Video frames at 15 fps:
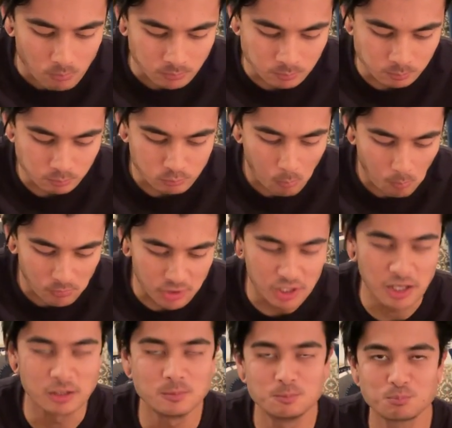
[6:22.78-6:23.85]
Hmm,
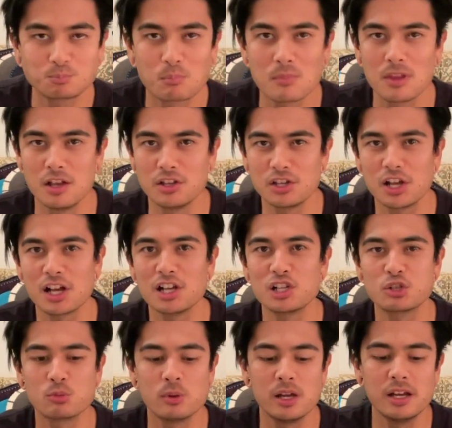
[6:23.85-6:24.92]
yeah. It's like a
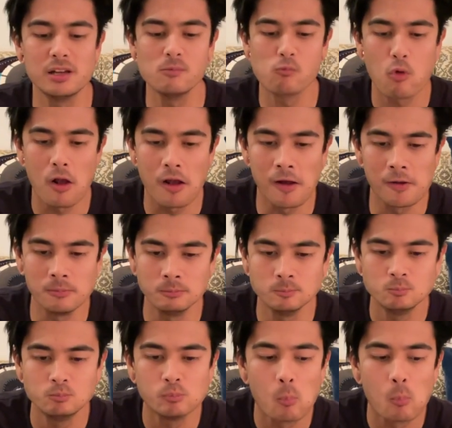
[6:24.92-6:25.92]
sweet, um,